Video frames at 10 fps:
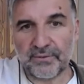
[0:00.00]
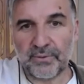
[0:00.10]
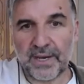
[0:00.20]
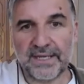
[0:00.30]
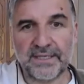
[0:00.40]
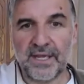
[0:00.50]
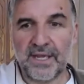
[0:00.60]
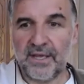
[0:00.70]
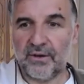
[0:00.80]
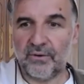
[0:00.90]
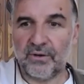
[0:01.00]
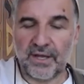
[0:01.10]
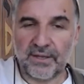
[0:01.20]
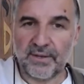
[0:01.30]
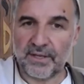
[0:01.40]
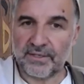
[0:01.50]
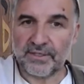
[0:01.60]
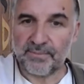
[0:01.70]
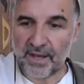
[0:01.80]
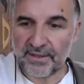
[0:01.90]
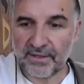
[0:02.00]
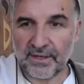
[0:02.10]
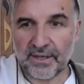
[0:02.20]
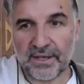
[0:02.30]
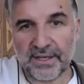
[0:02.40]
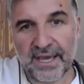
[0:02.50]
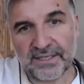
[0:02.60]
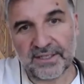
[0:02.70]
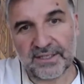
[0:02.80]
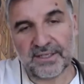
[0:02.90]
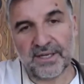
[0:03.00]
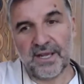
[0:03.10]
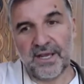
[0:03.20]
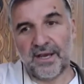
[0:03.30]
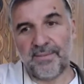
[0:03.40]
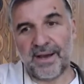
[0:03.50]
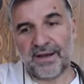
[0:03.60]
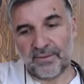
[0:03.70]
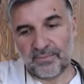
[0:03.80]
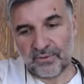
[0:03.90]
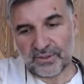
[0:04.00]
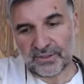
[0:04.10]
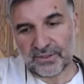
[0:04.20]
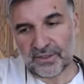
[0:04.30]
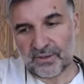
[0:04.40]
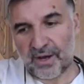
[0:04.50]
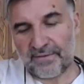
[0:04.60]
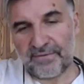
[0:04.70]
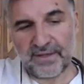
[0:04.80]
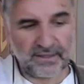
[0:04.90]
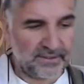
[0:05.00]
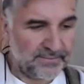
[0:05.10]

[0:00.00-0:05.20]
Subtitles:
Wade and some other cases about abortion. So I feel,